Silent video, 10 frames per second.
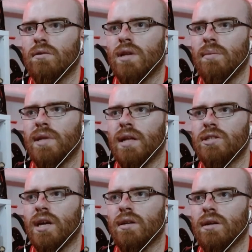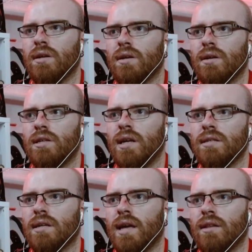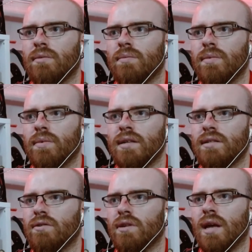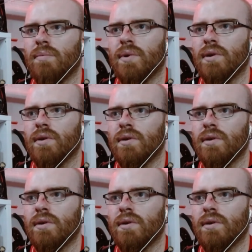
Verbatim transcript: don't tell me that's Shane. She has the candle. Guys, it's gonna happen.